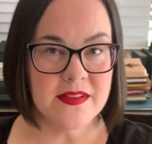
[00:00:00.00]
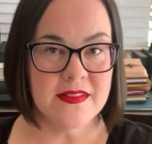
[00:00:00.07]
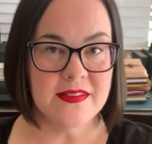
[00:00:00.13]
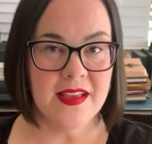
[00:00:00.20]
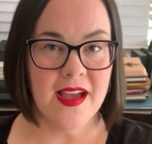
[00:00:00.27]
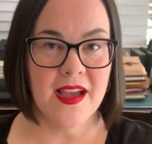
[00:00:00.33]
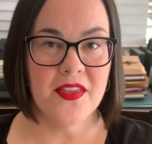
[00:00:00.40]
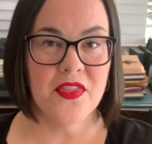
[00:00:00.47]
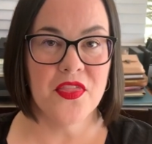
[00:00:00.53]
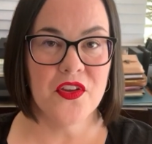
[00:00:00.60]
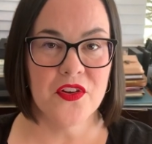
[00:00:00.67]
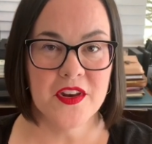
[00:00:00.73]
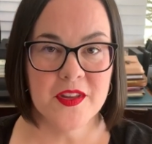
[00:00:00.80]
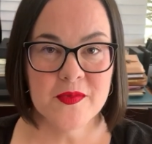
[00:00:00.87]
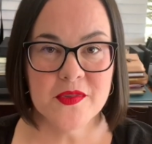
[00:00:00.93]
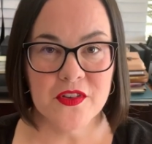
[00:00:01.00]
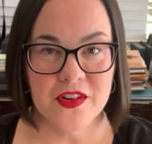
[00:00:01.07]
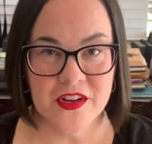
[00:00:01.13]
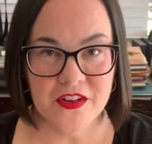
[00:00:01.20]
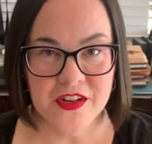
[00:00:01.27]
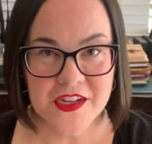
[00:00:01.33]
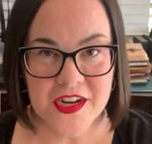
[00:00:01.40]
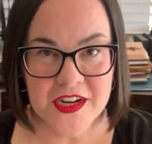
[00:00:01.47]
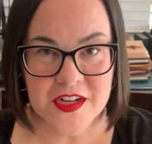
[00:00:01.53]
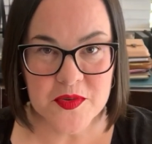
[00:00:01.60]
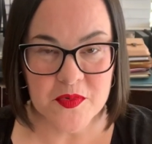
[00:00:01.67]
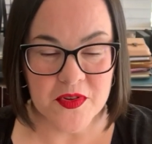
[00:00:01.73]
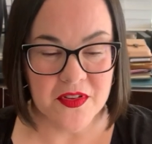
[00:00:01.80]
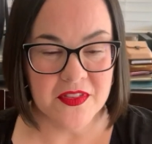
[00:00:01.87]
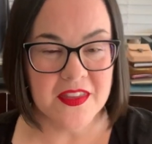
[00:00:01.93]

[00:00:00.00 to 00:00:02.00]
is that their nibs are interchangeable.